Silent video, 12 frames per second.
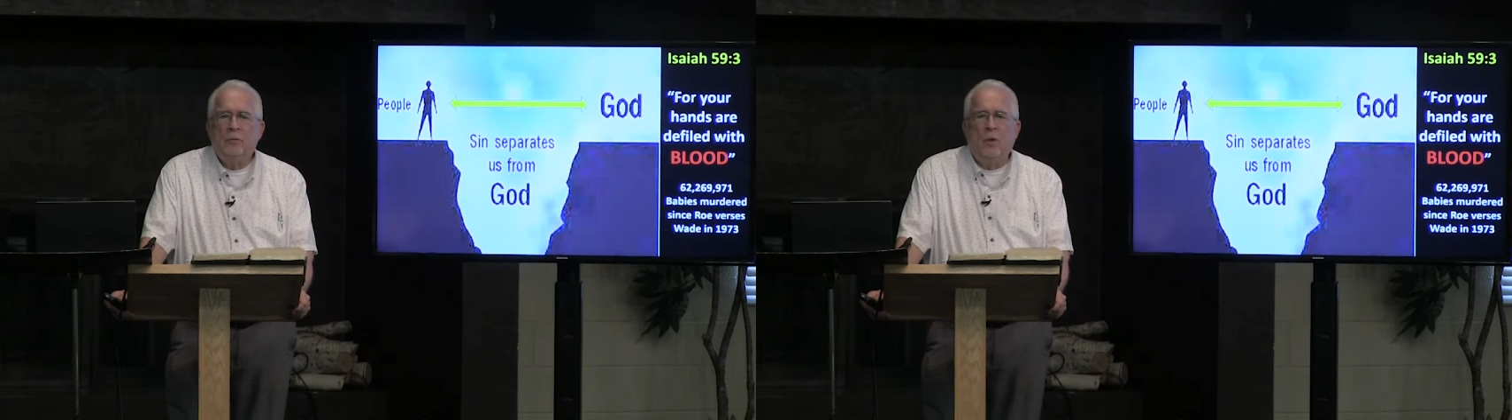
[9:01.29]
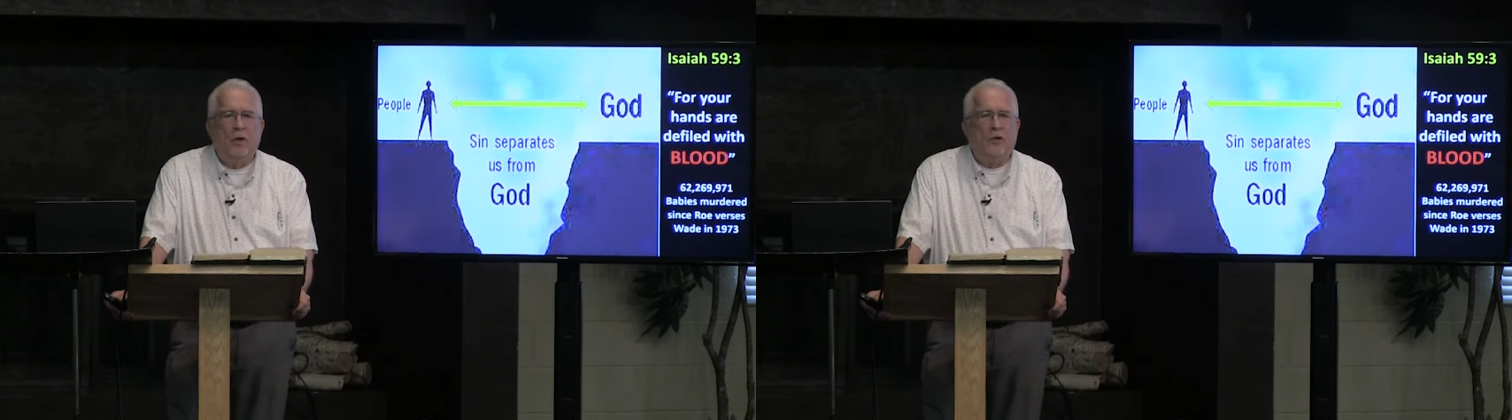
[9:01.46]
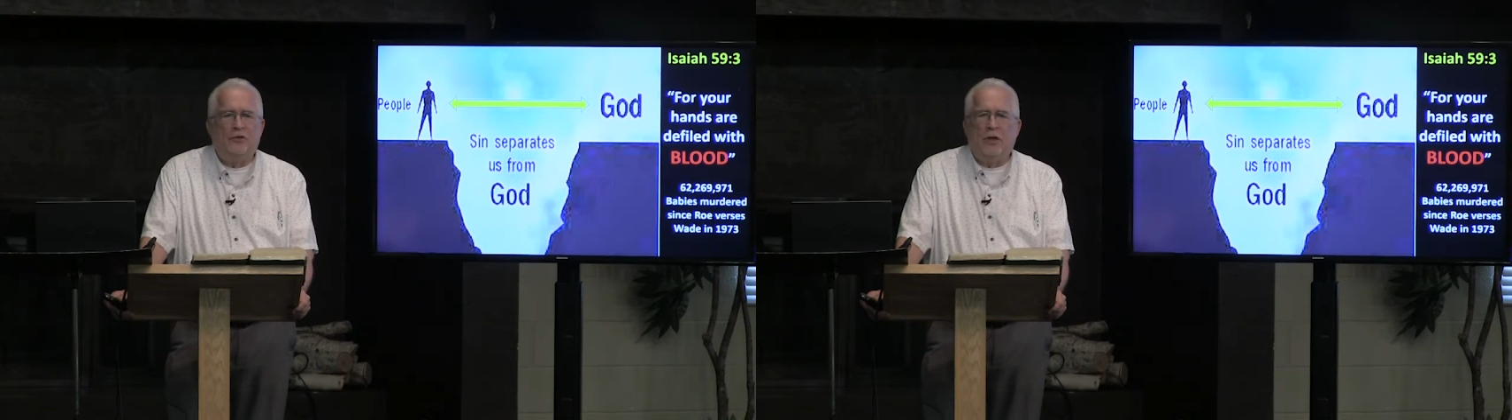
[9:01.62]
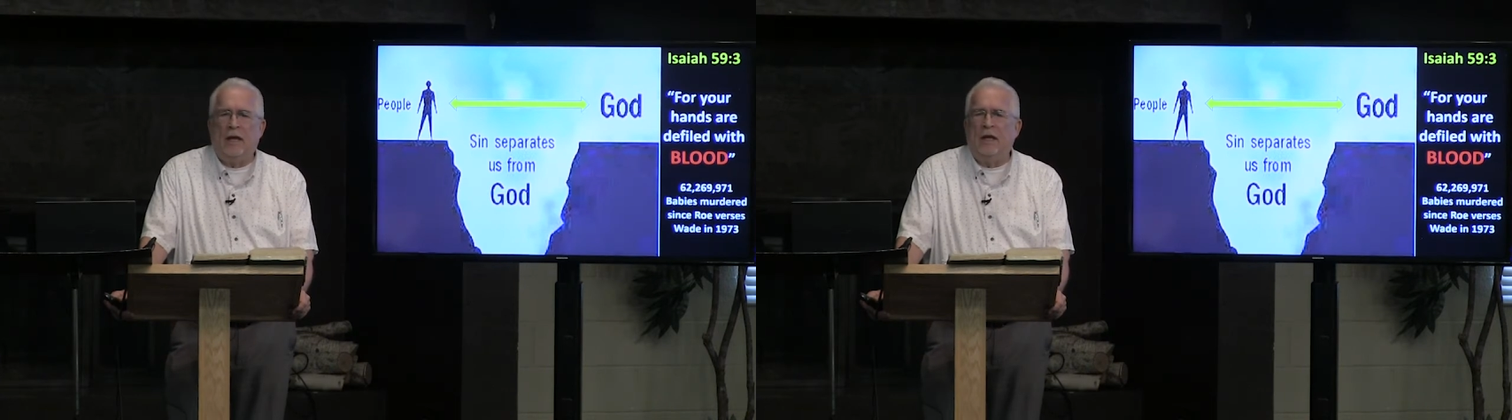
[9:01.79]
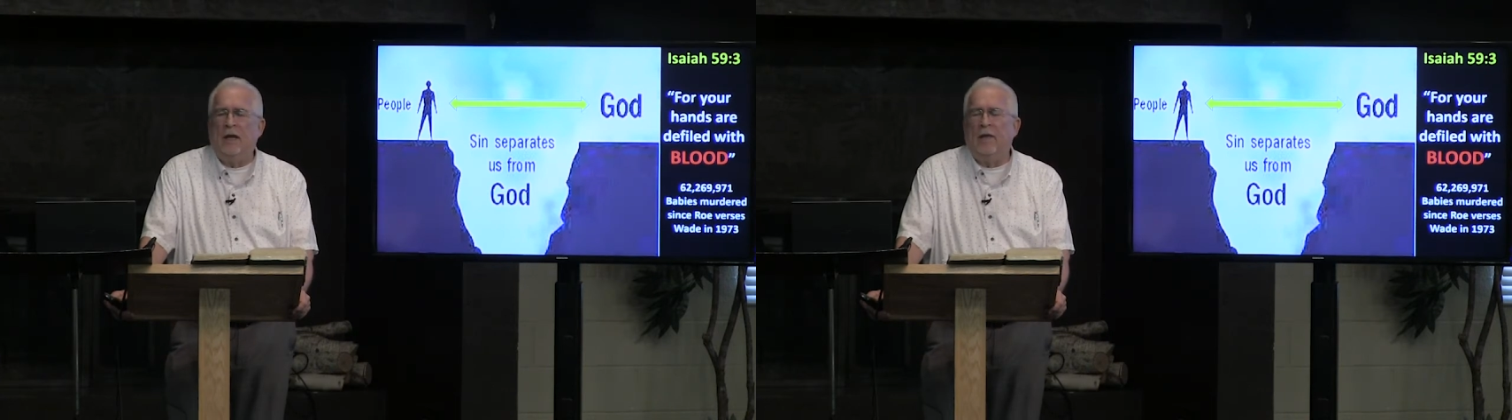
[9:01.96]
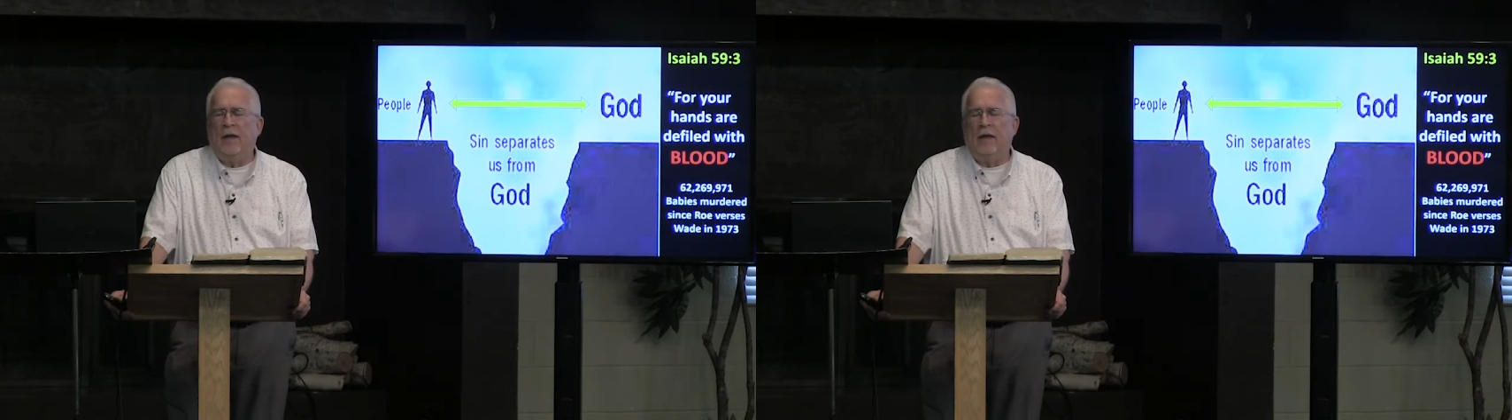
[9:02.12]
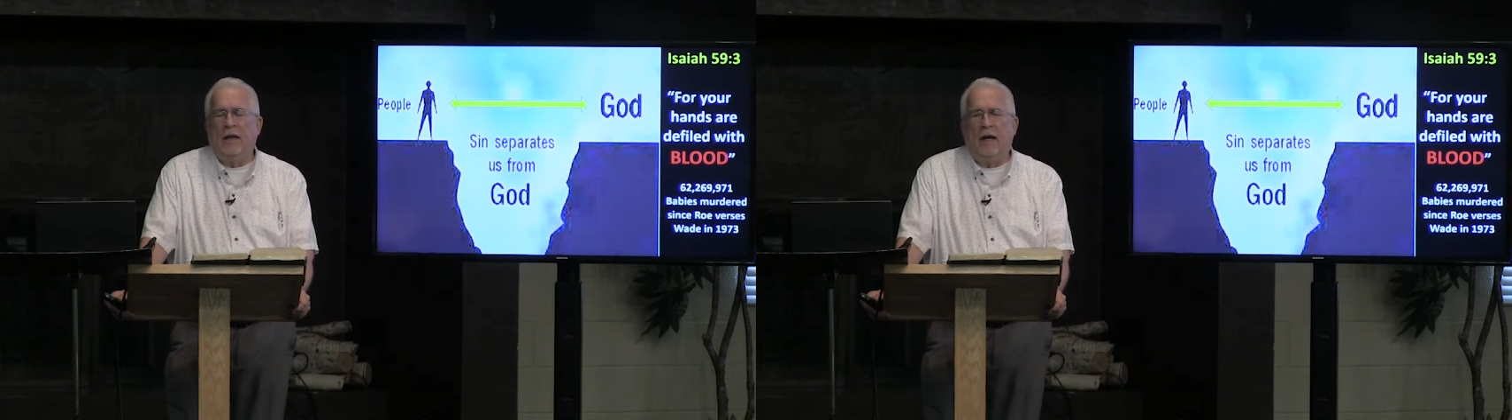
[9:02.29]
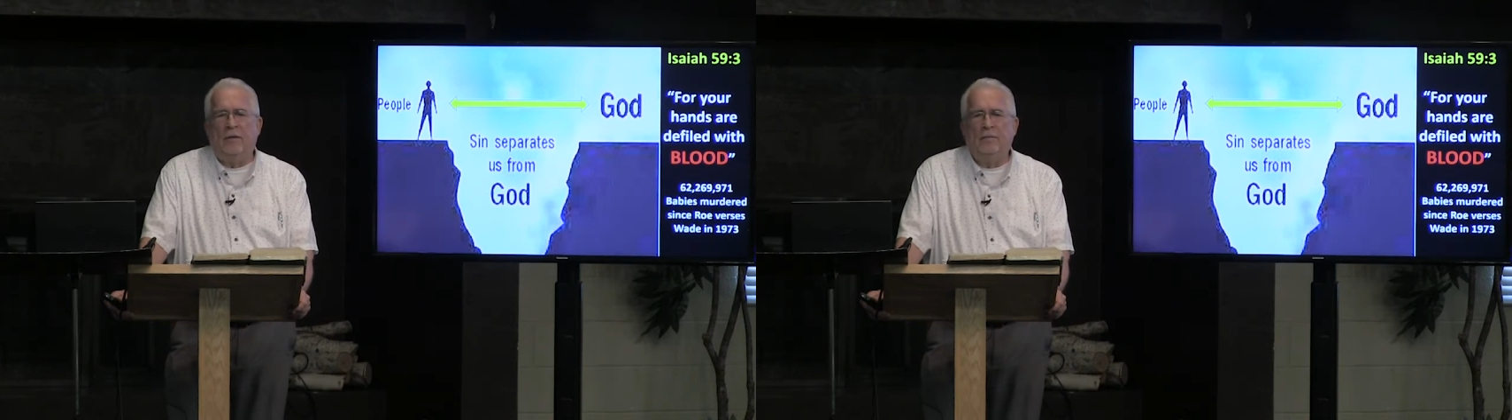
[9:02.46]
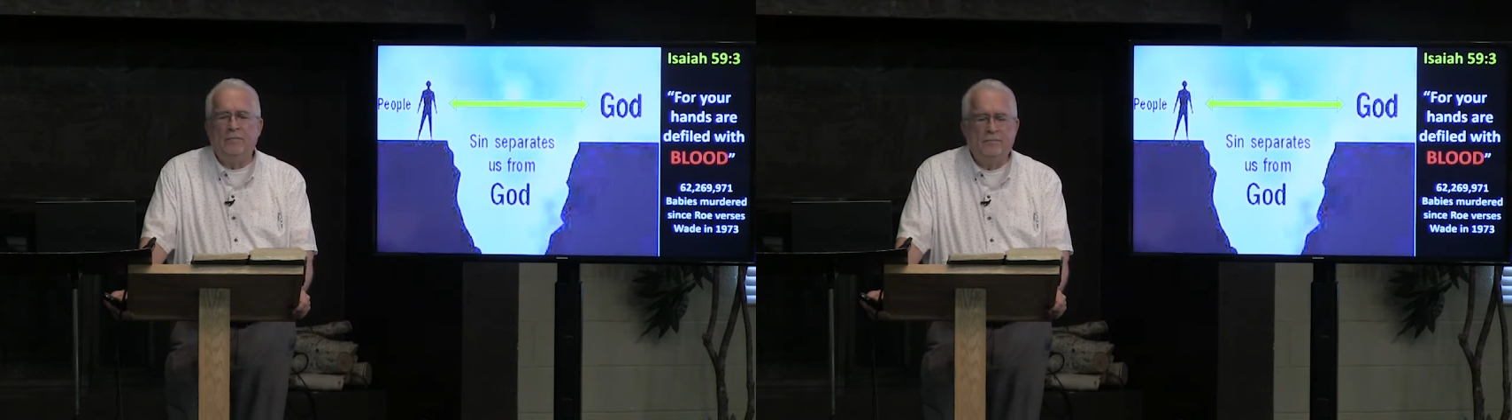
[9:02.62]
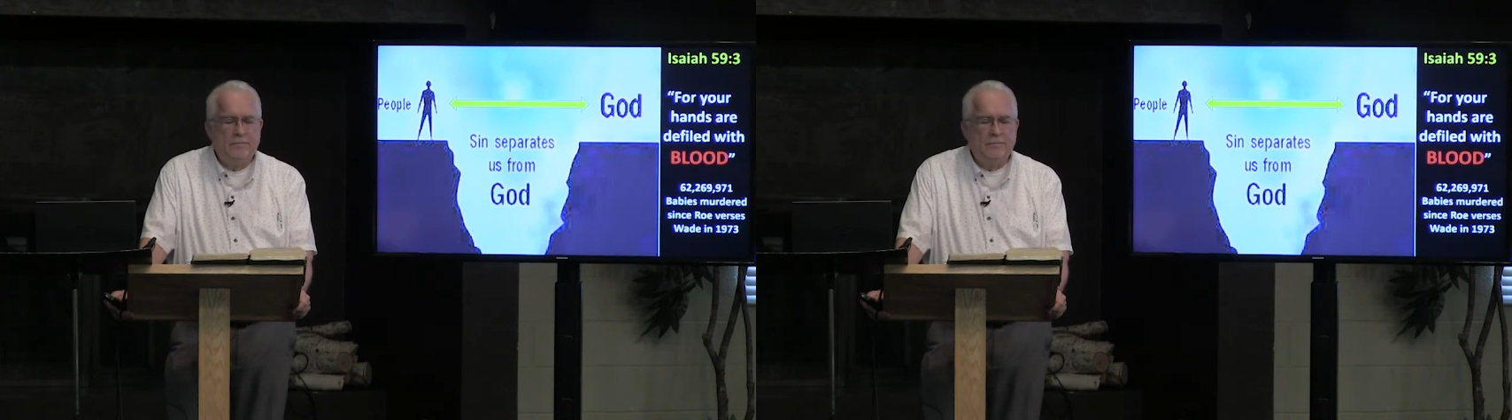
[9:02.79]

We don't shut anything down.